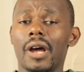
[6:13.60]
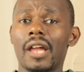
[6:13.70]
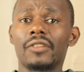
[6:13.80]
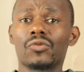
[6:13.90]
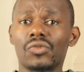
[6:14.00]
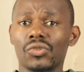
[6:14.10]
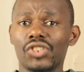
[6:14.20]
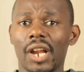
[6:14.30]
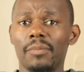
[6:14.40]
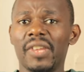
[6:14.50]
I do
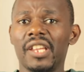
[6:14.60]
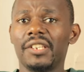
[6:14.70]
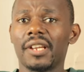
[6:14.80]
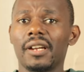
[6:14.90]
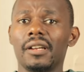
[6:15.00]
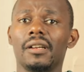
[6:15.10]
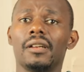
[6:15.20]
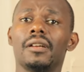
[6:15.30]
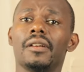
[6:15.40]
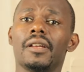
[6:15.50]
social media,
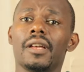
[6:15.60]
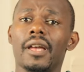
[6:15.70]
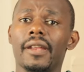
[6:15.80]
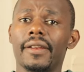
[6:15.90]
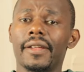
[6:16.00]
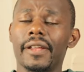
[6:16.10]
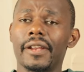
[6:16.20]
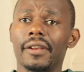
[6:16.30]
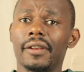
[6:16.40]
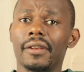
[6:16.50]
and
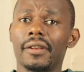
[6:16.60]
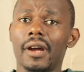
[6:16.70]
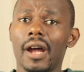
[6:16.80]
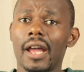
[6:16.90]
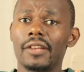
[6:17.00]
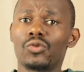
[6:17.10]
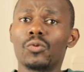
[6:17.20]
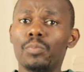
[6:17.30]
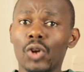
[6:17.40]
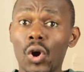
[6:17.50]
then I
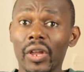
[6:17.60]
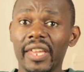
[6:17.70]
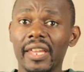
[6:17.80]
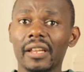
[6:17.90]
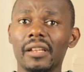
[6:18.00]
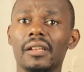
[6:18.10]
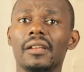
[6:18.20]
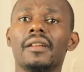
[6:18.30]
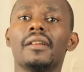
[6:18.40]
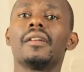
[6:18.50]
do blogging,
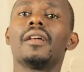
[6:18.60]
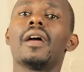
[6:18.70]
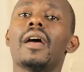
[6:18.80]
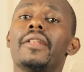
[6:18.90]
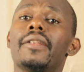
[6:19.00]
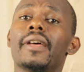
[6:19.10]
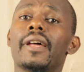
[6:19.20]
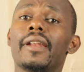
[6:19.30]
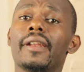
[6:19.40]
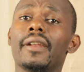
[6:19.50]
and
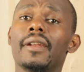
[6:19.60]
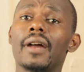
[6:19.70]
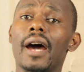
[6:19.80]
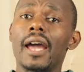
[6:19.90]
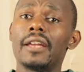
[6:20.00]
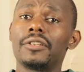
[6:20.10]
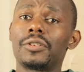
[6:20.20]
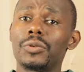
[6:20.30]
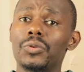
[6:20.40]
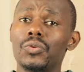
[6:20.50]
then I
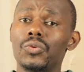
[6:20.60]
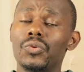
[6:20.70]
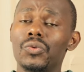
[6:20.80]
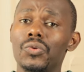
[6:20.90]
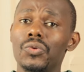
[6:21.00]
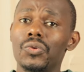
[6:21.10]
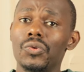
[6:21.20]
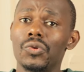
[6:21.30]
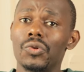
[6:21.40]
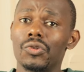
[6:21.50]
do
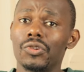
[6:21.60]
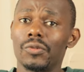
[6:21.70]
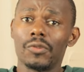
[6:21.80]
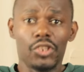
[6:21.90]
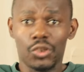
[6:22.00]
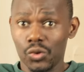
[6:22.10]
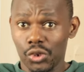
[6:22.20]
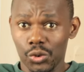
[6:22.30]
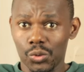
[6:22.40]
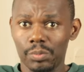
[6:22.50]

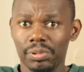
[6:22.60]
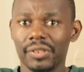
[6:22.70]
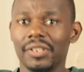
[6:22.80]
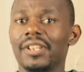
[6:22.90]
YouTube,